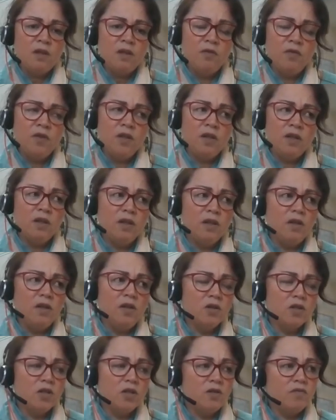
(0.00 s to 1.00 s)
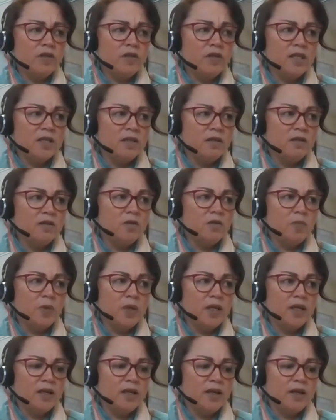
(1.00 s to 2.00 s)
for lots of reasons.
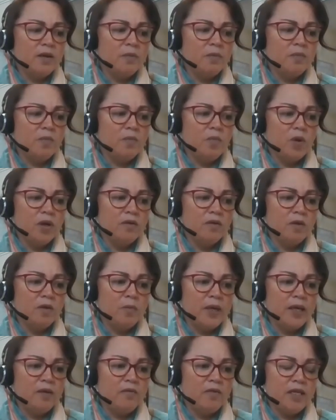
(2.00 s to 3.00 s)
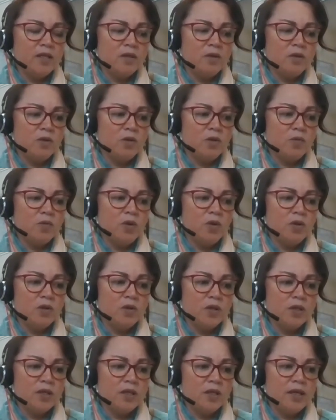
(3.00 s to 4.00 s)
But one of the main reasons
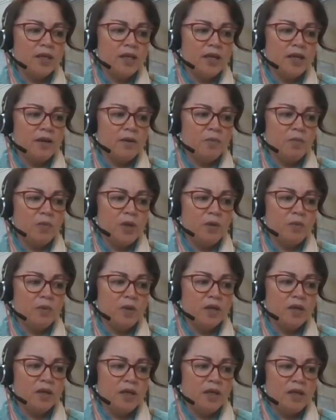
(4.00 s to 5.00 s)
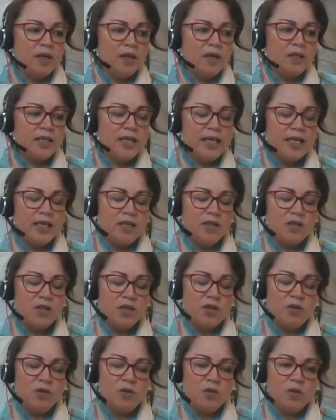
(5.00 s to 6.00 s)
was that we were taking
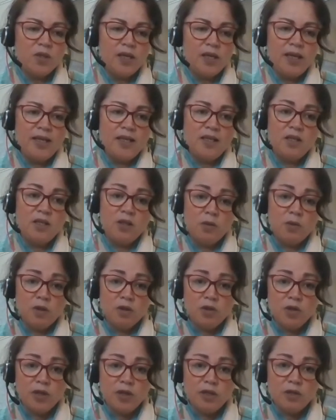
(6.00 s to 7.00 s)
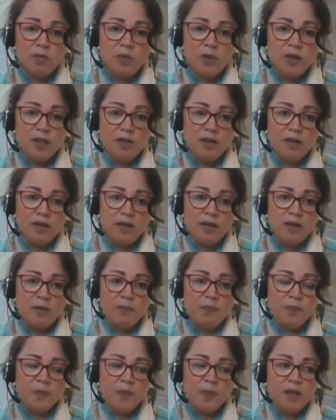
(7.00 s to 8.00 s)
schools into our trust with
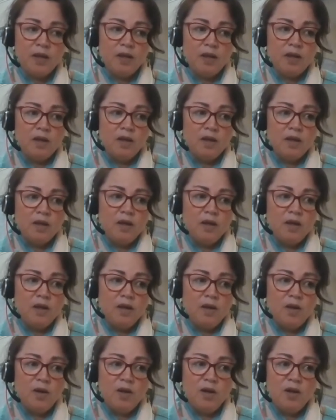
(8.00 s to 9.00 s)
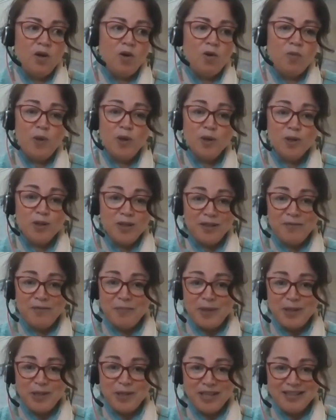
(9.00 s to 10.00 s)
not positive
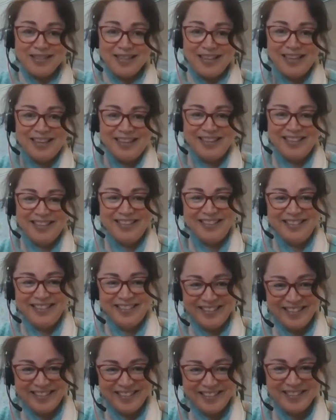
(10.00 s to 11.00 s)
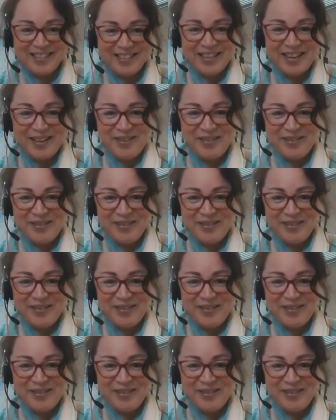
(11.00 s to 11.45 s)
budgets. So